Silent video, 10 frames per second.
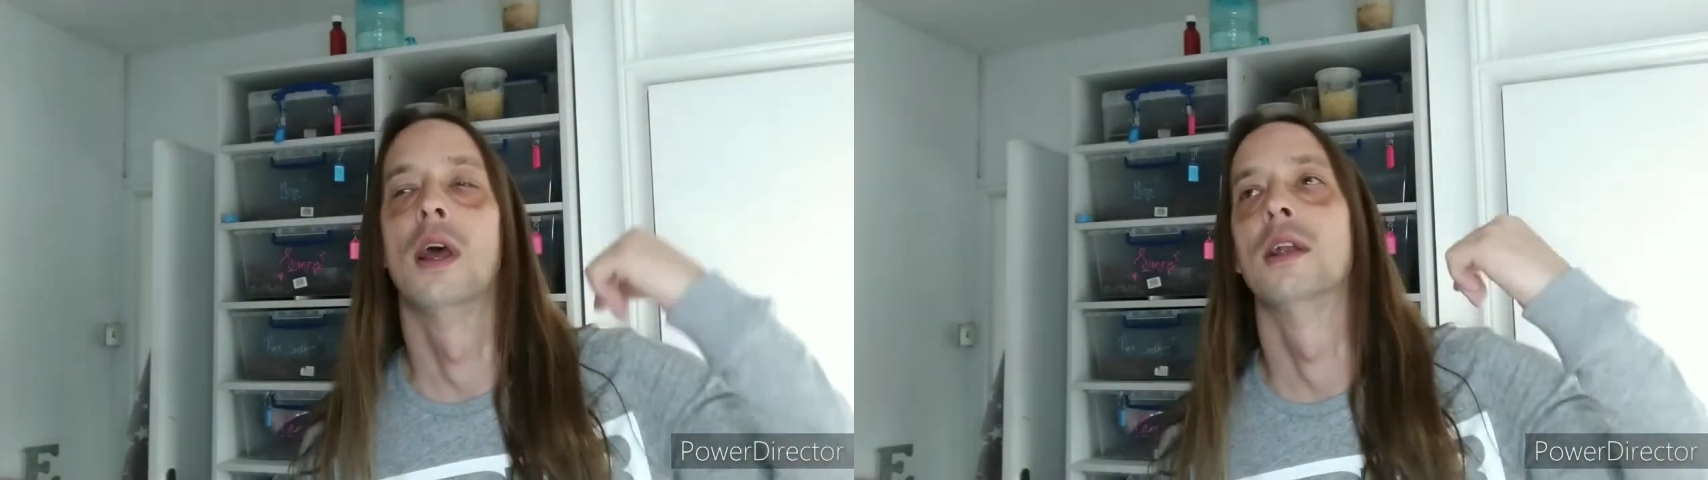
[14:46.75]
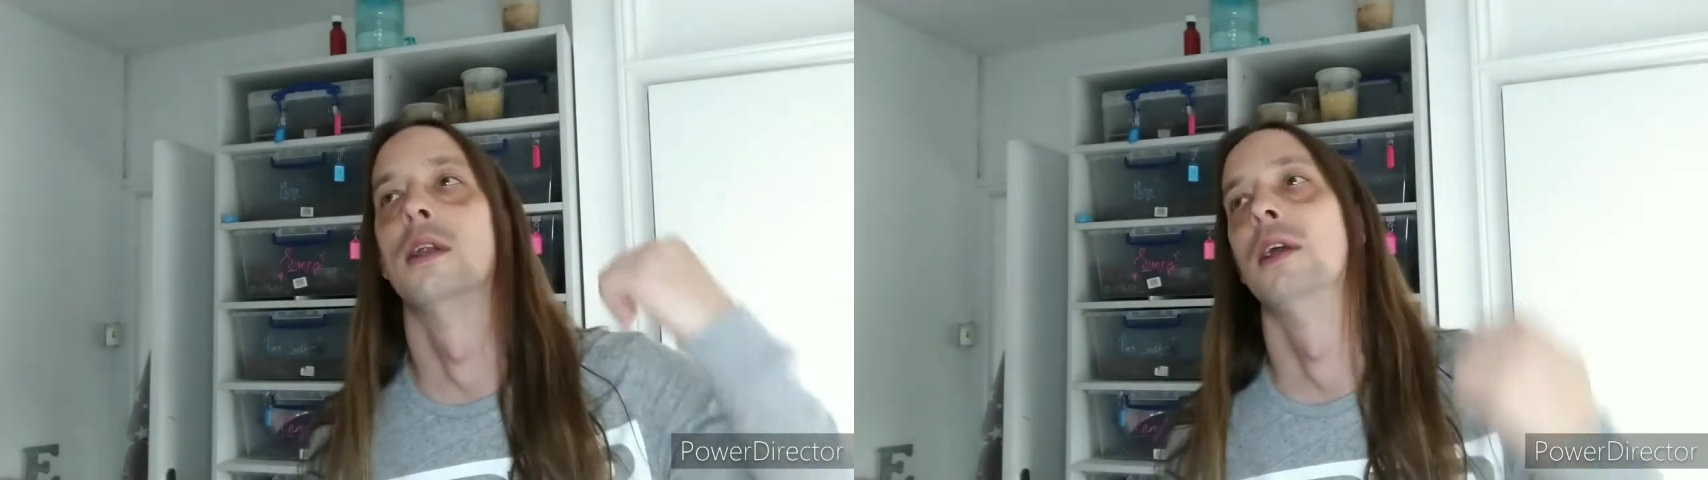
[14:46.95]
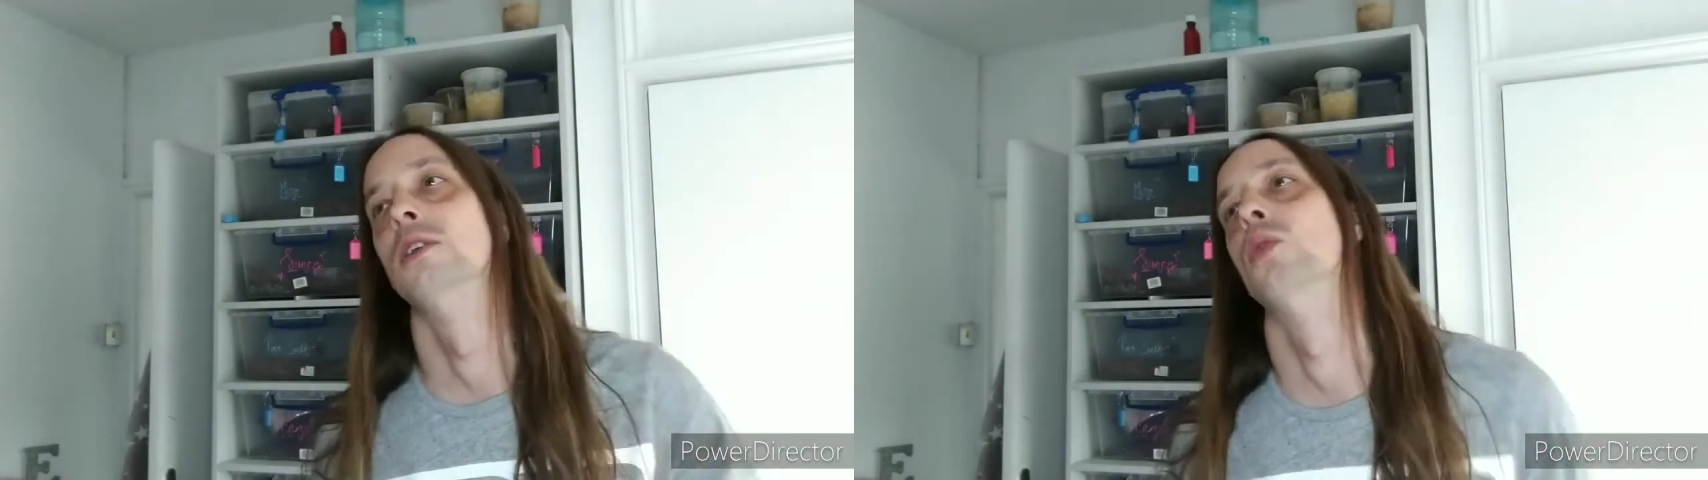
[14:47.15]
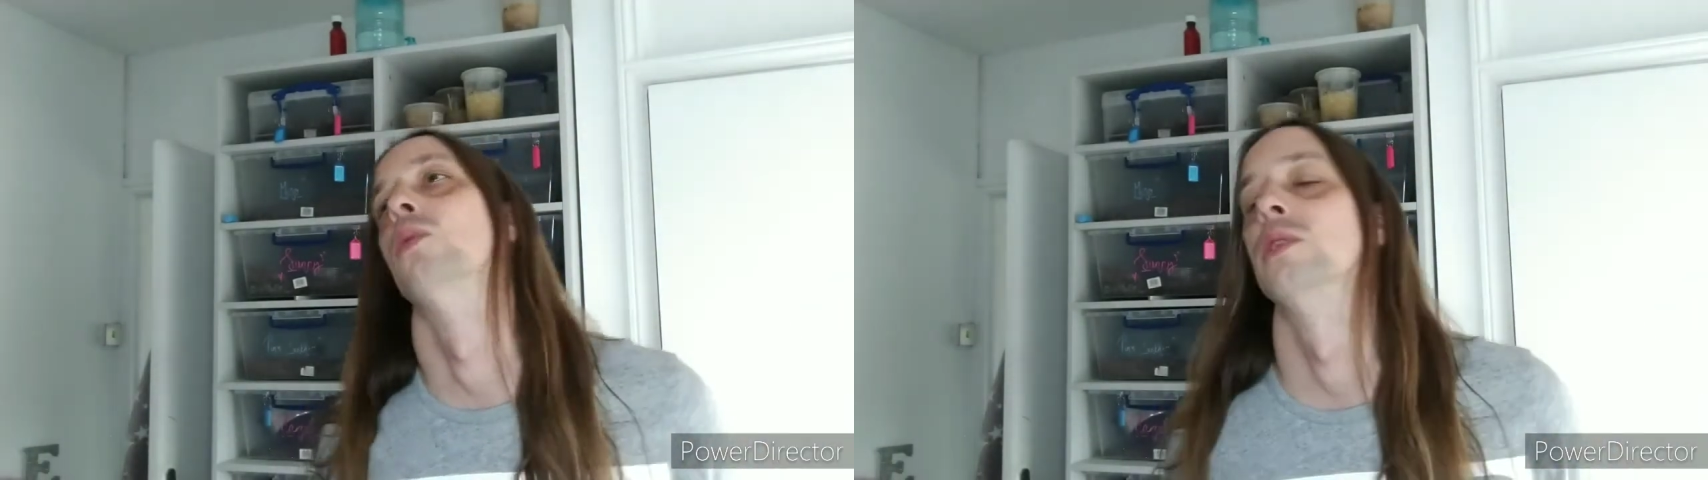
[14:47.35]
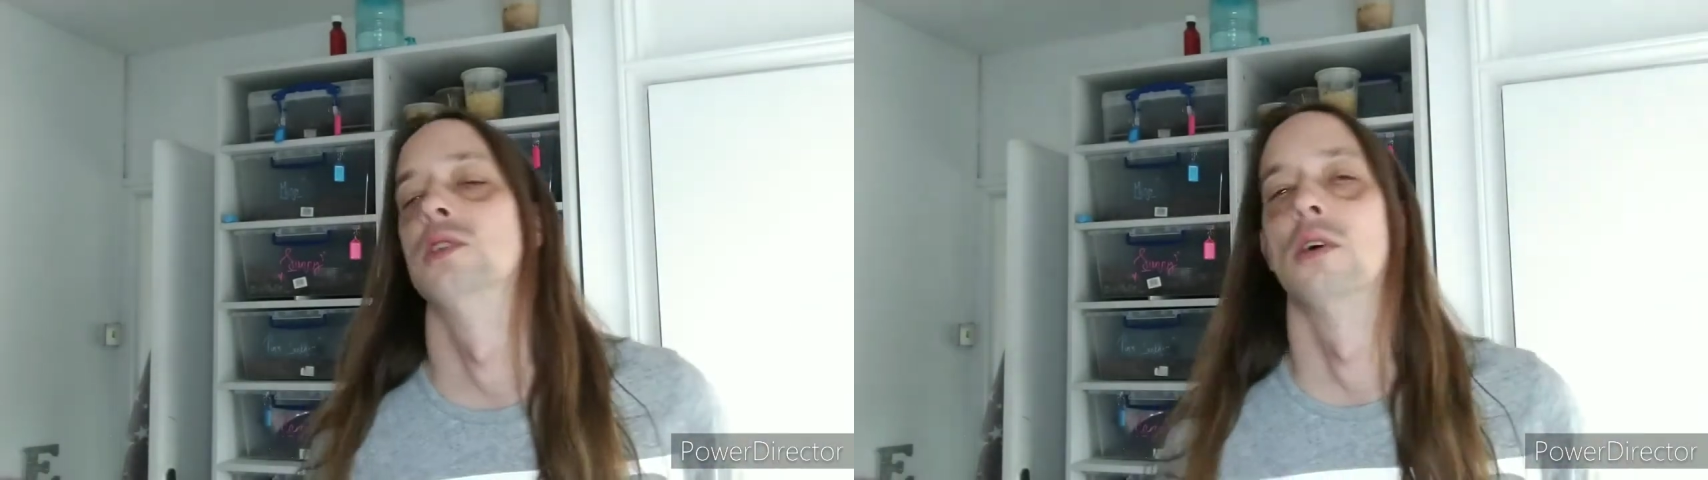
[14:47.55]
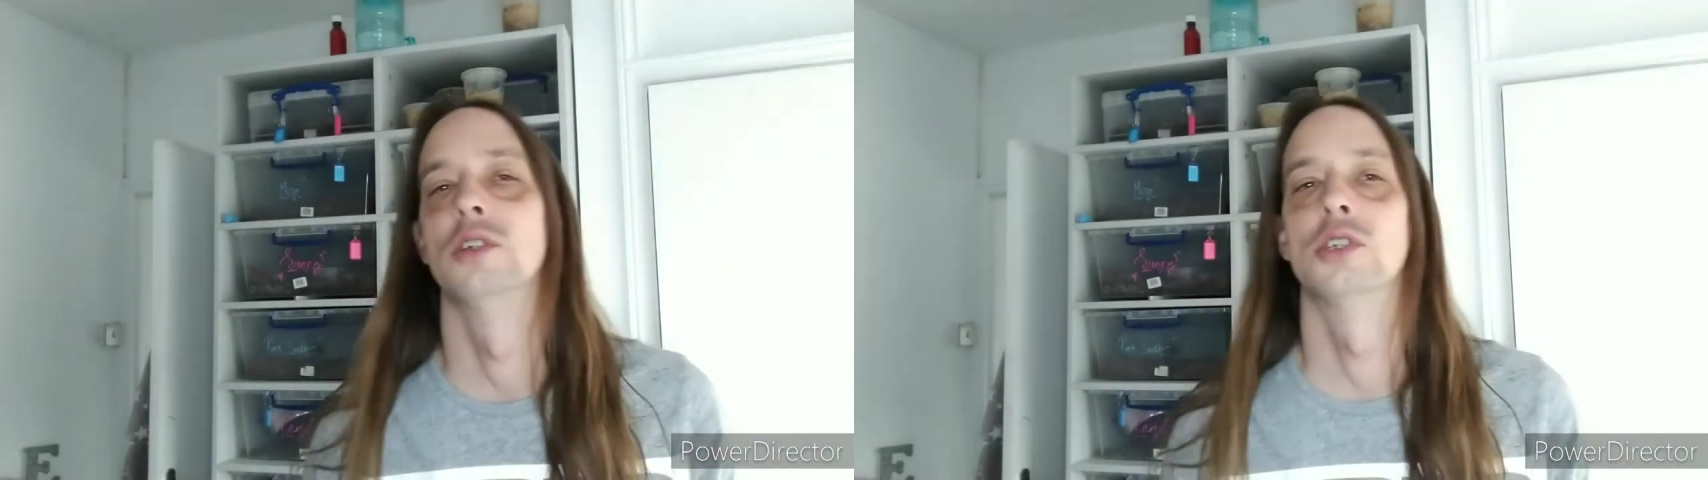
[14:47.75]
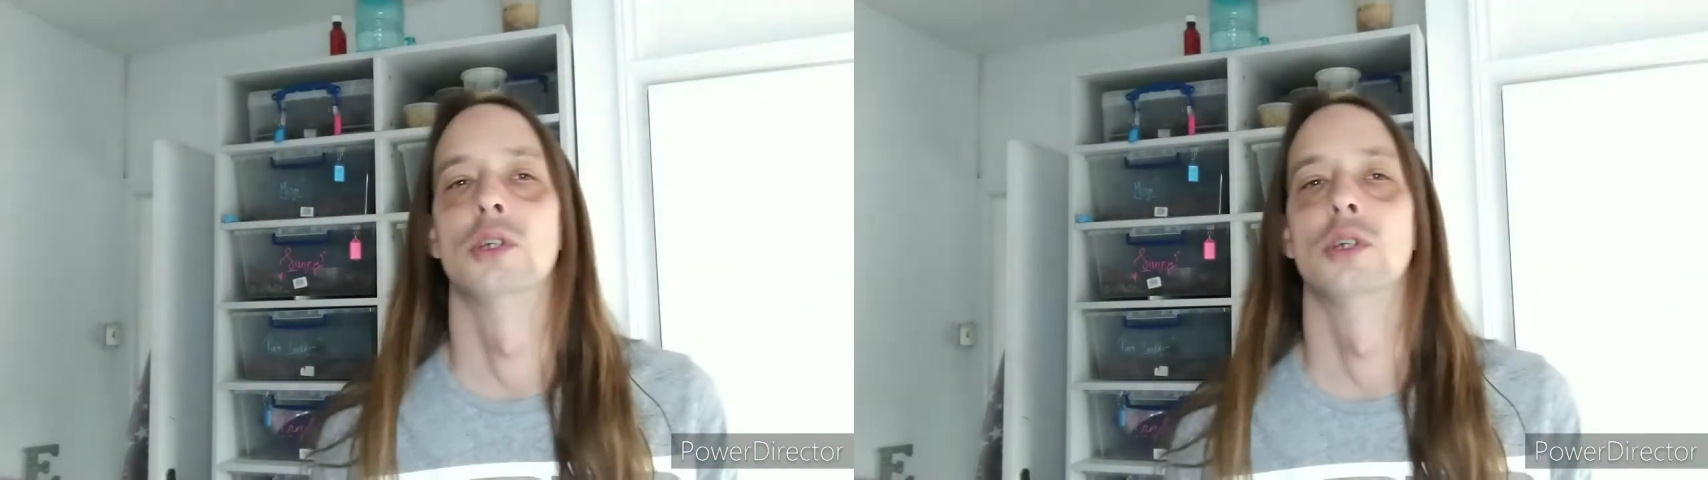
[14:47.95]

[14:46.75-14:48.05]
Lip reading: and it's always nice